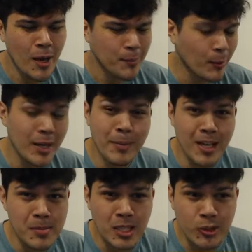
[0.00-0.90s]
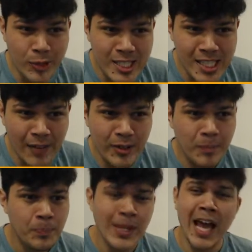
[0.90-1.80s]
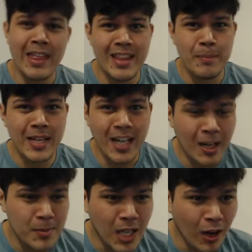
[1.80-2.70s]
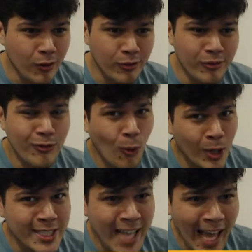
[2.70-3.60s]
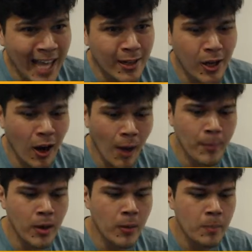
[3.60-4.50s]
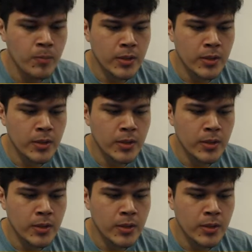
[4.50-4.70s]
but when it becomes a 3/7 and then becomes a 4/10 combo,